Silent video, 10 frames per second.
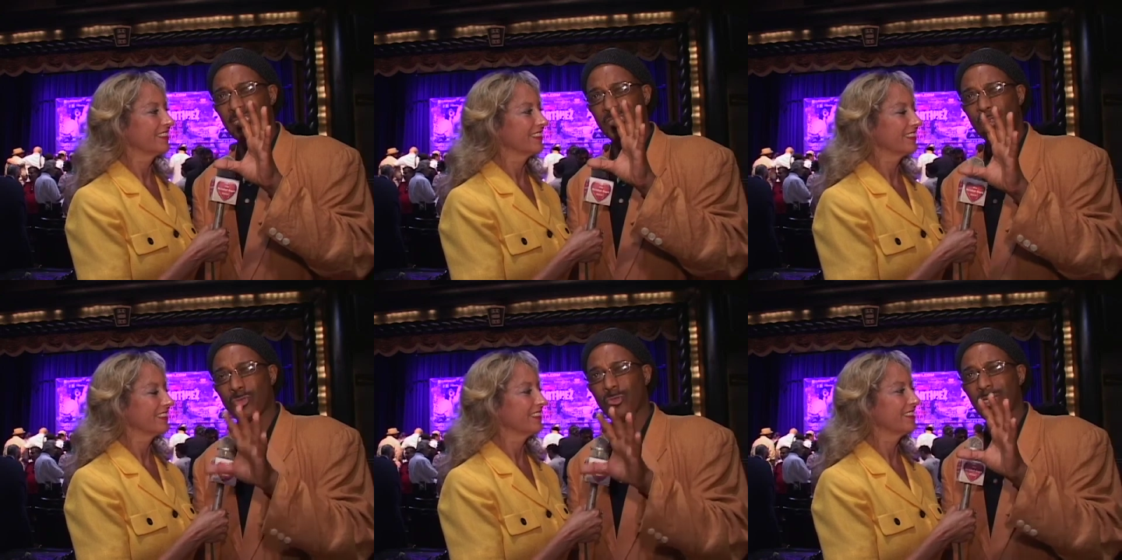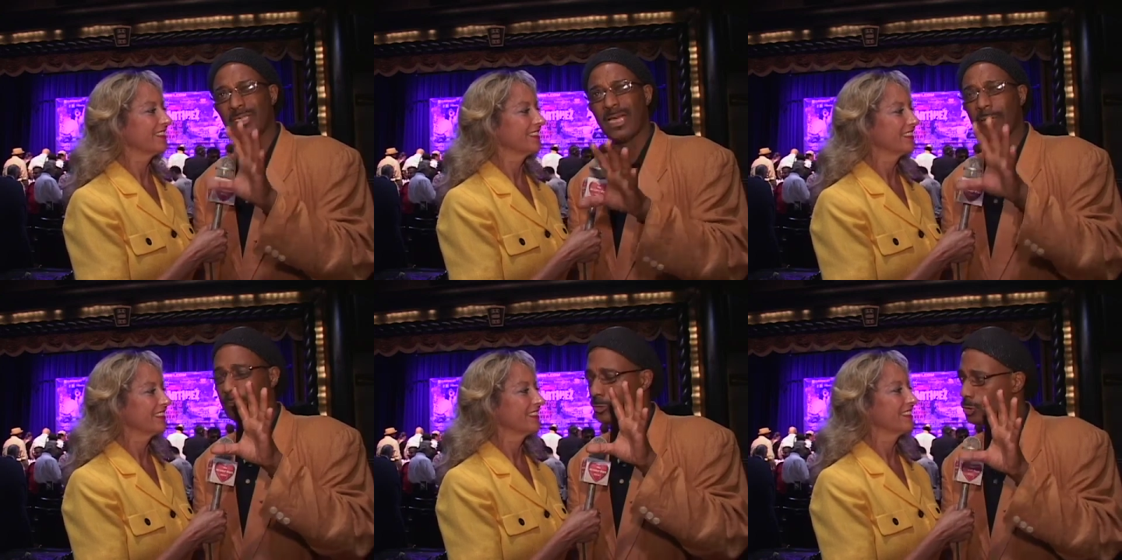Speaker 1: he's truly
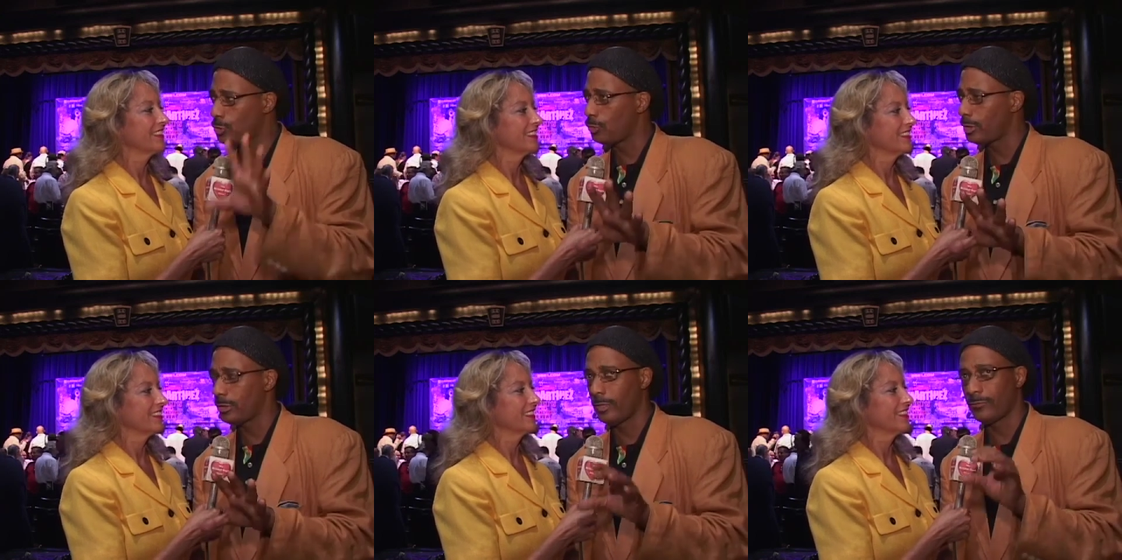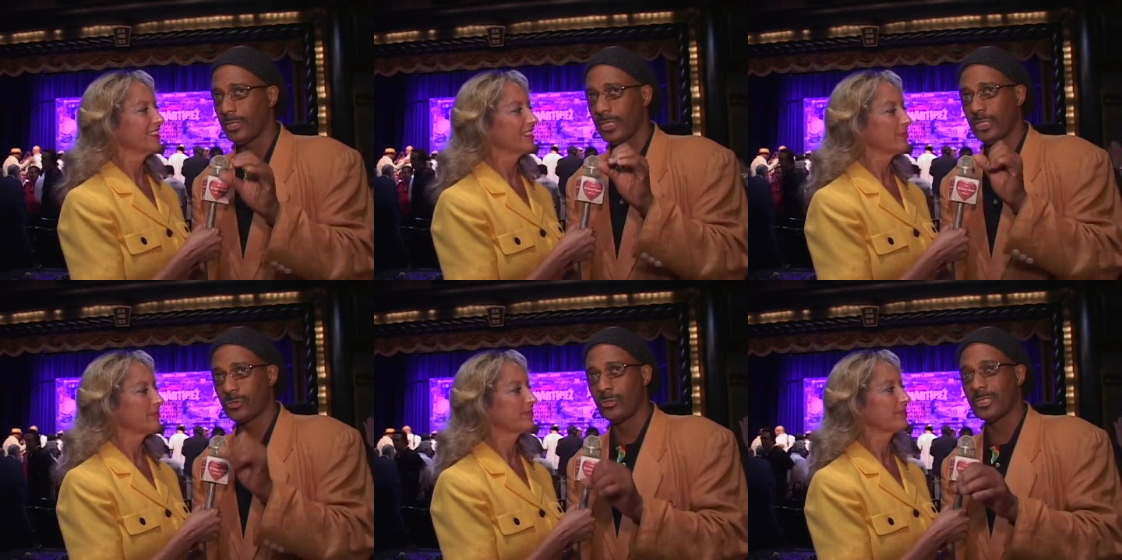not matured enough.
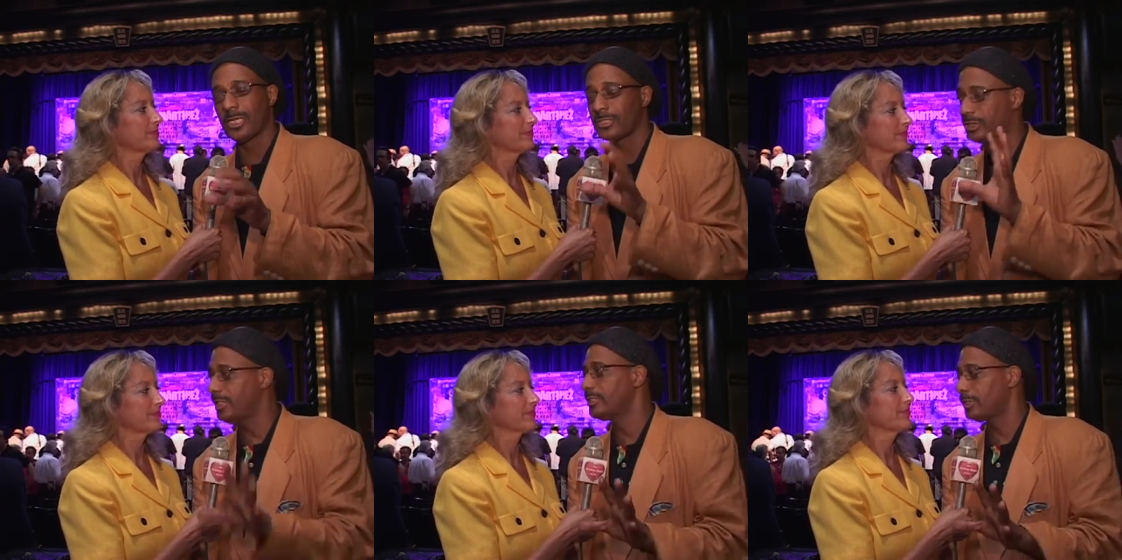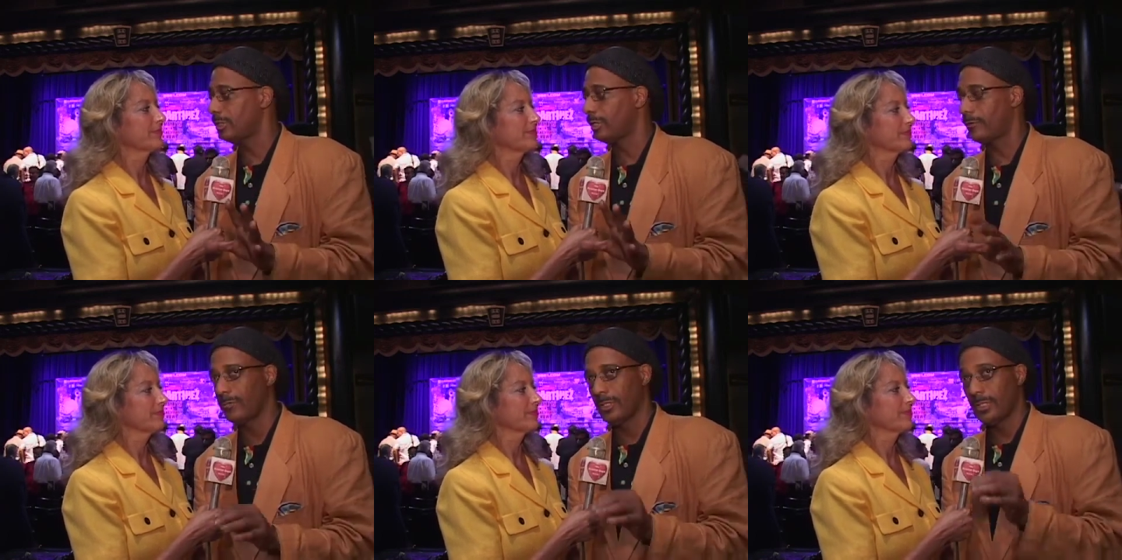He's truly not seasoned
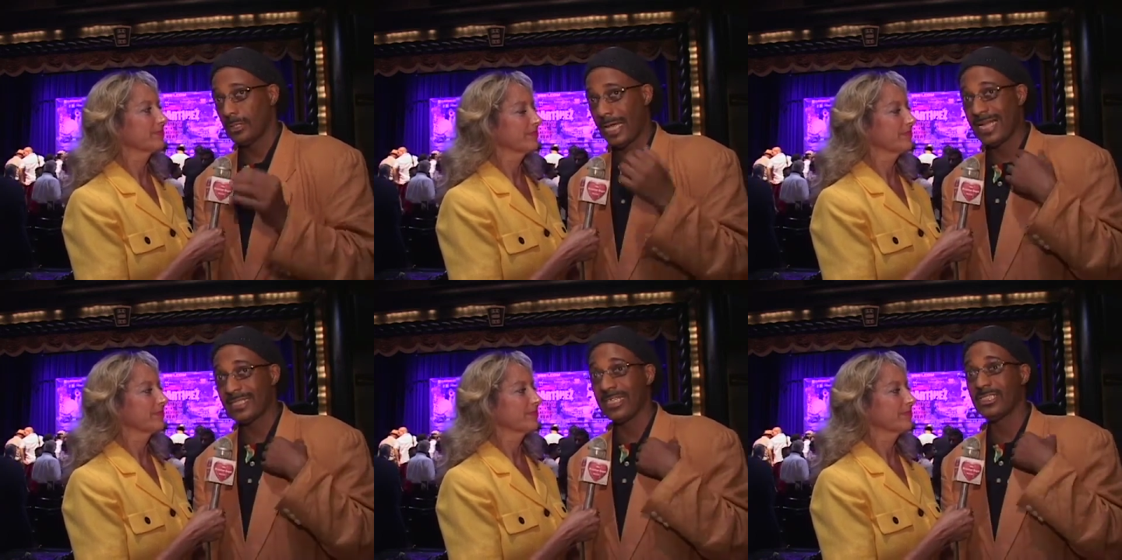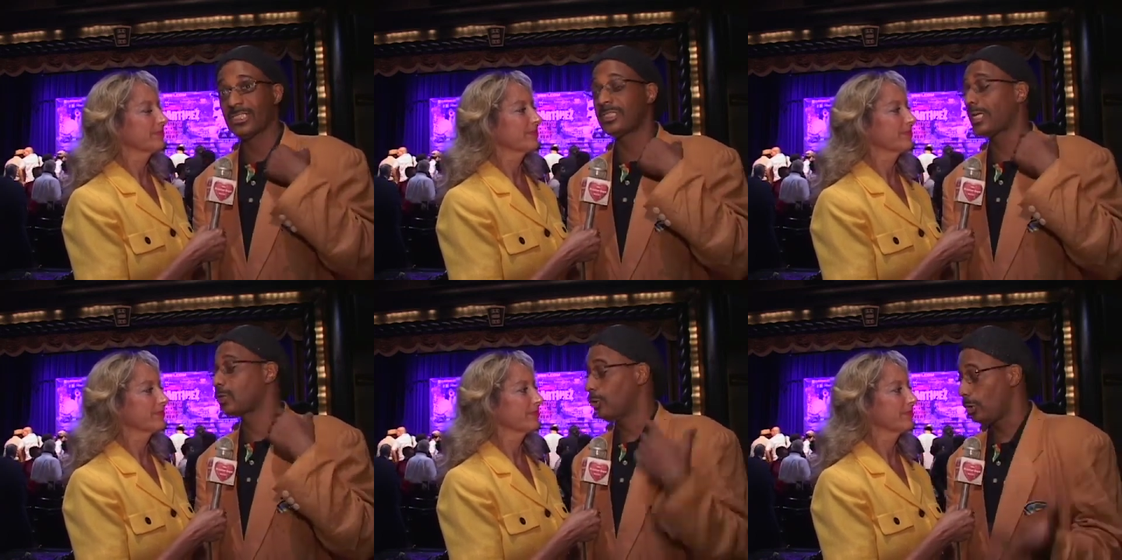enough. I think he's just
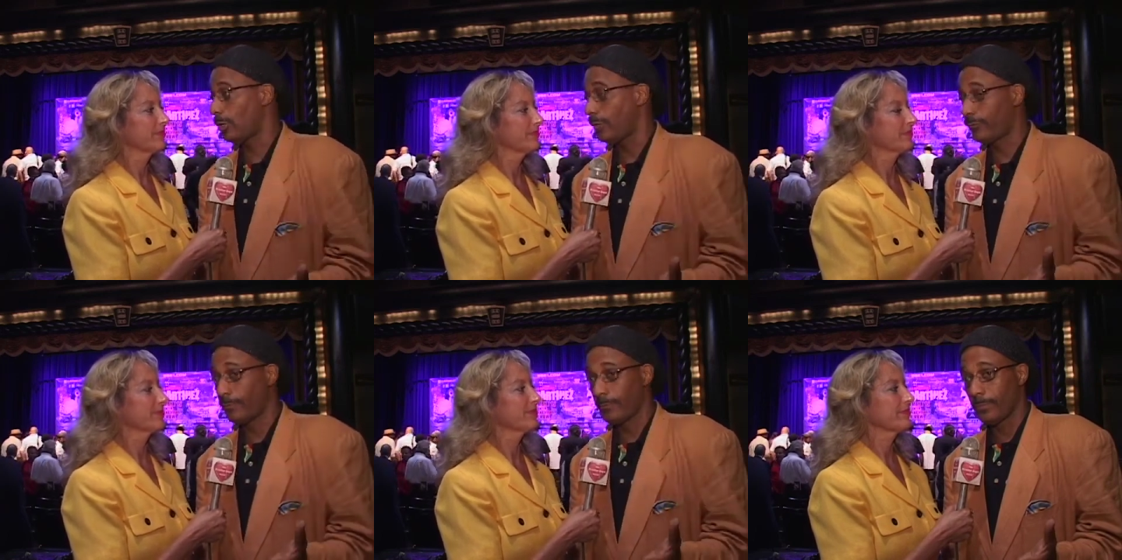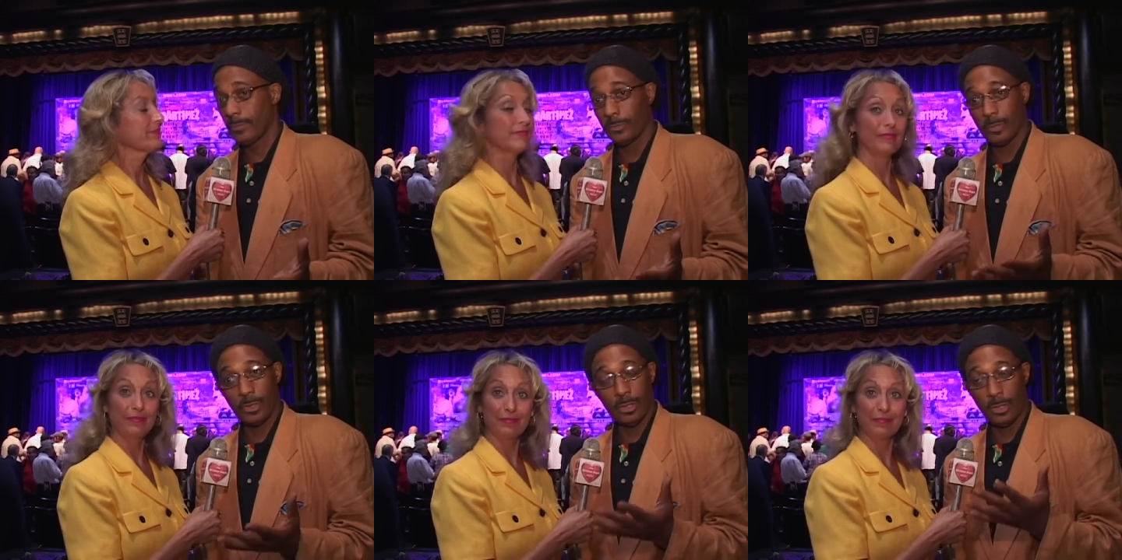not good enough.
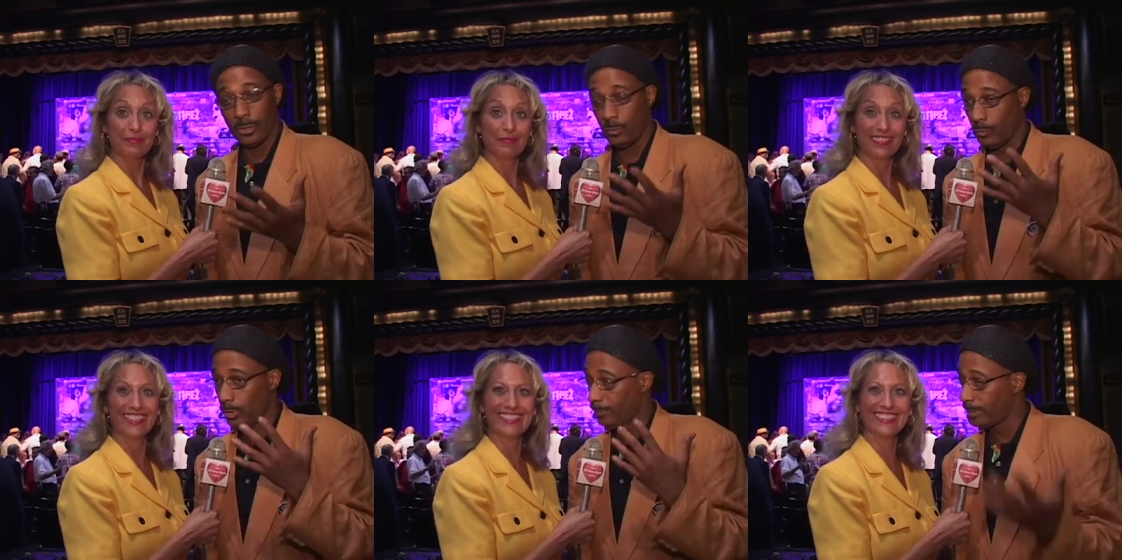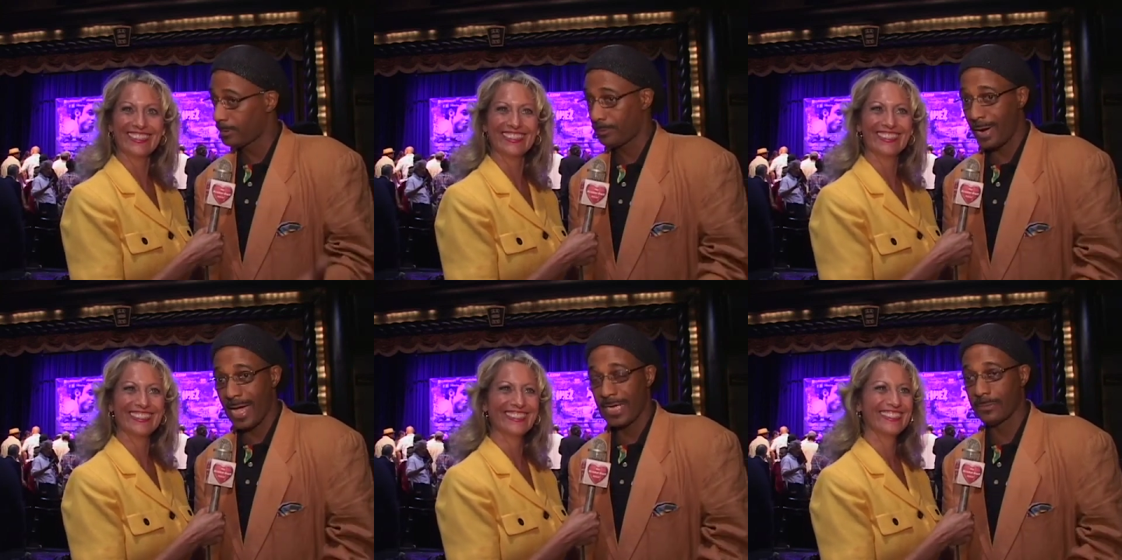Uh, wouldn't be
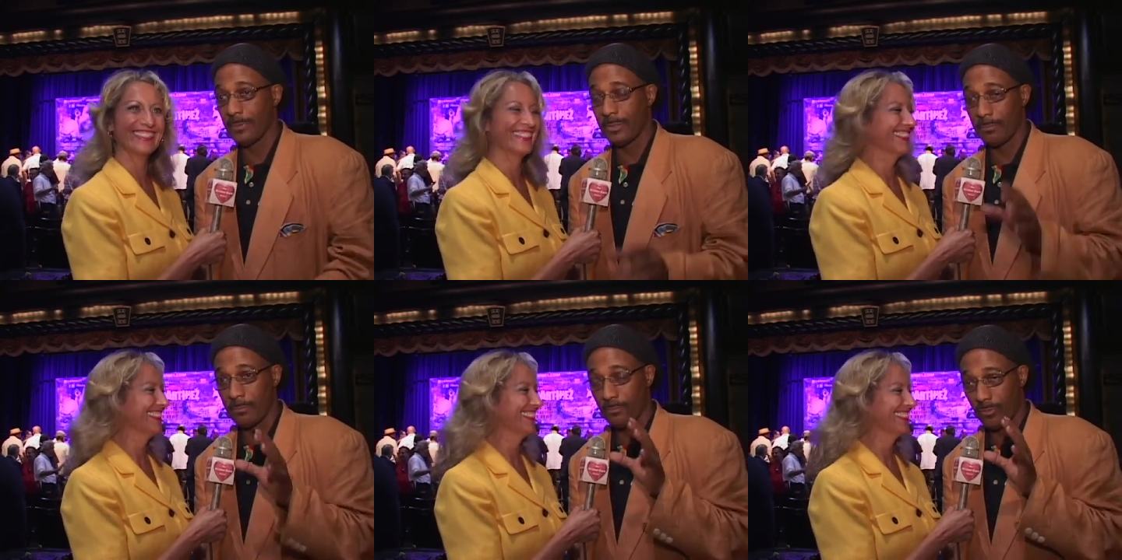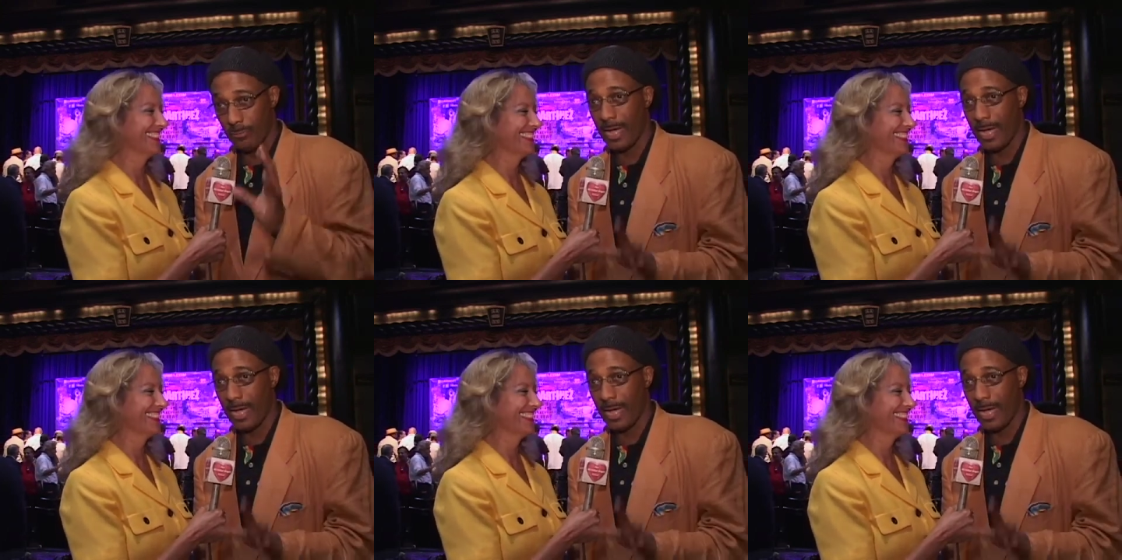surprised, but for